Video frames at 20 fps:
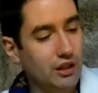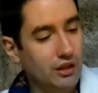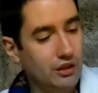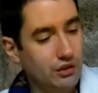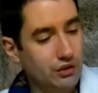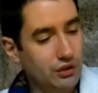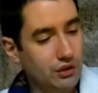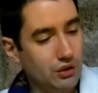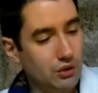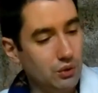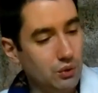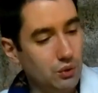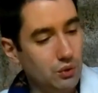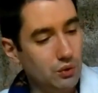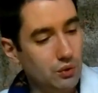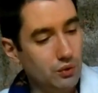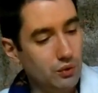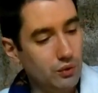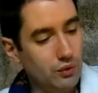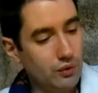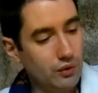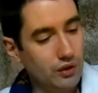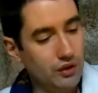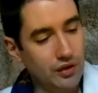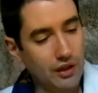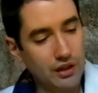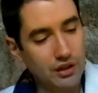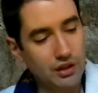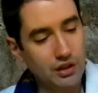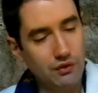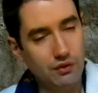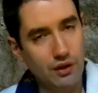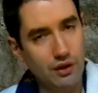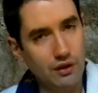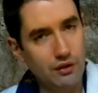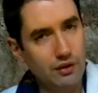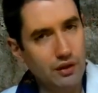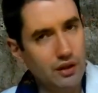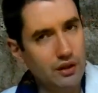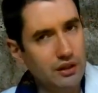So it's actually
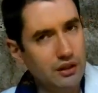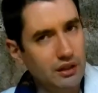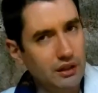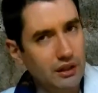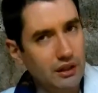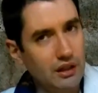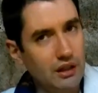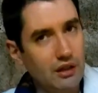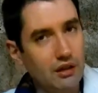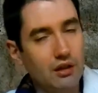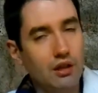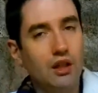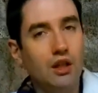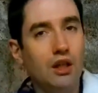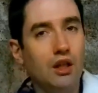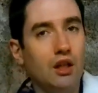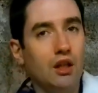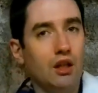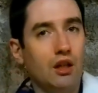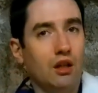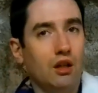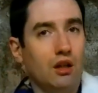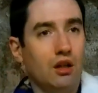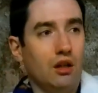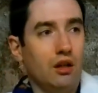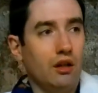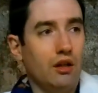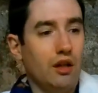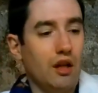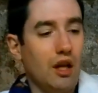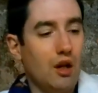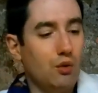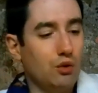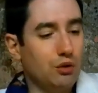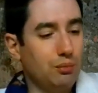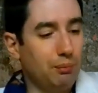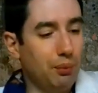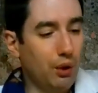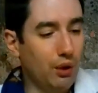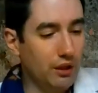very, very little in here. It
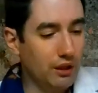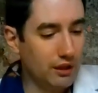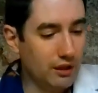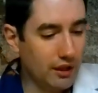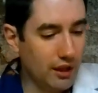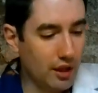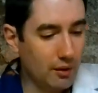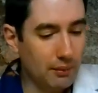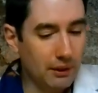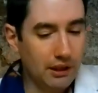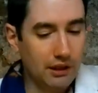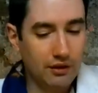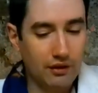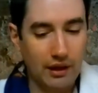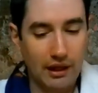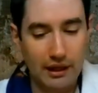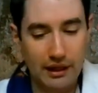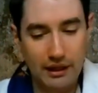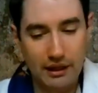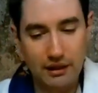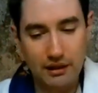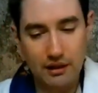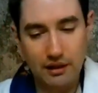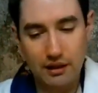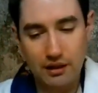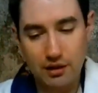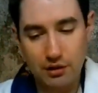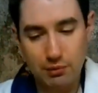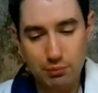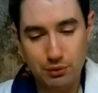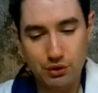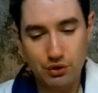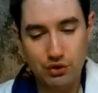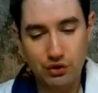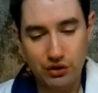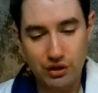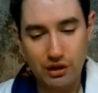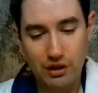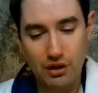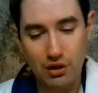was put in there because iodine is
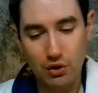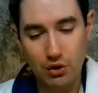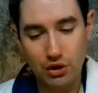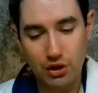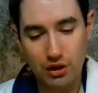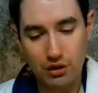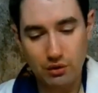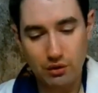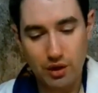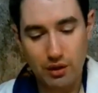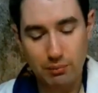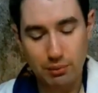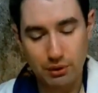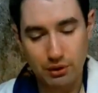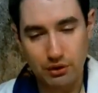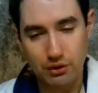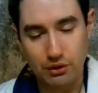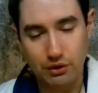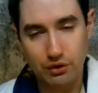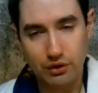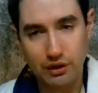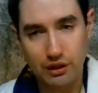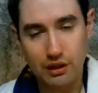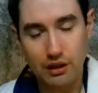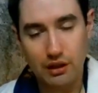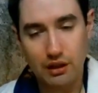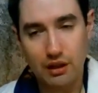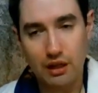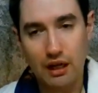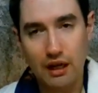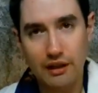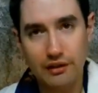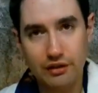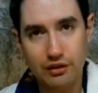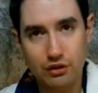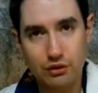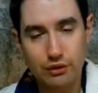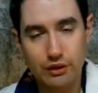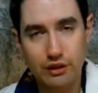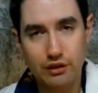produced in the ocean, or not produced, it
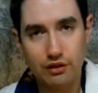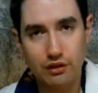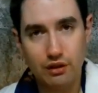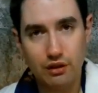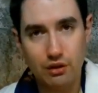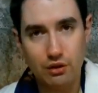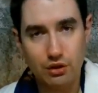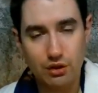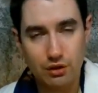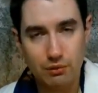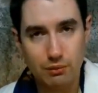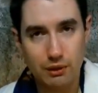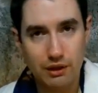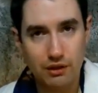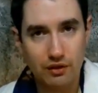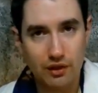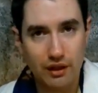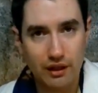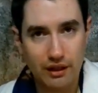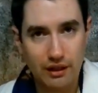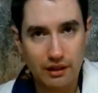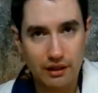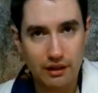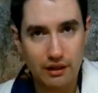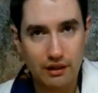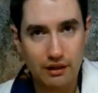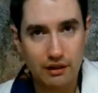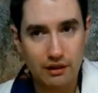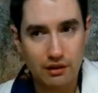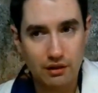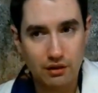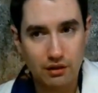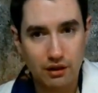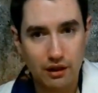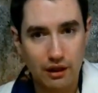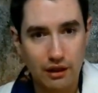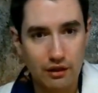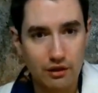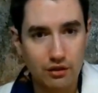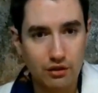concentrates in the ocean because iodine,
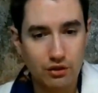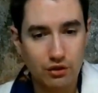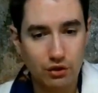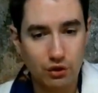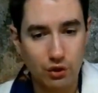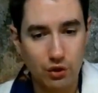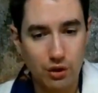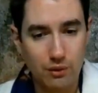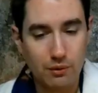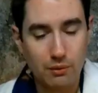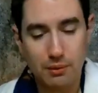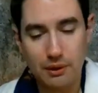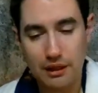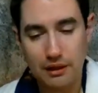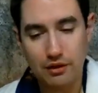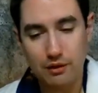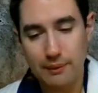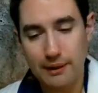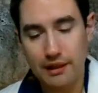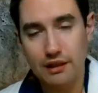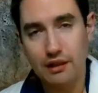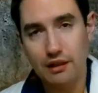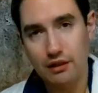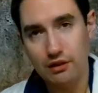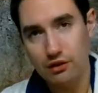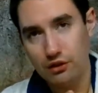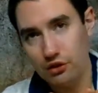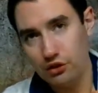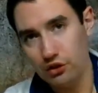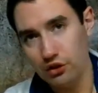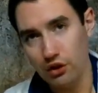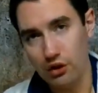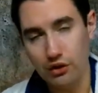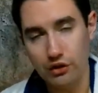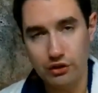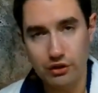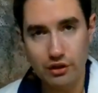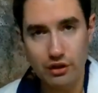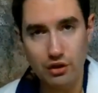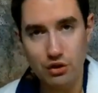as sodium and potassium iodide, is a
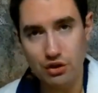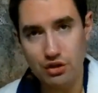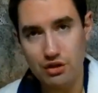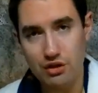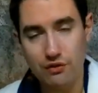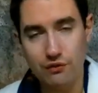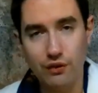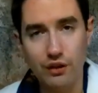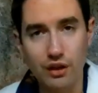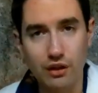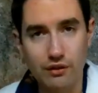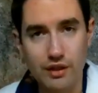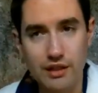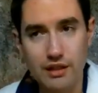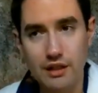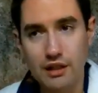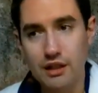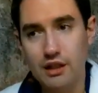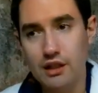salt. So the ocean's full of it.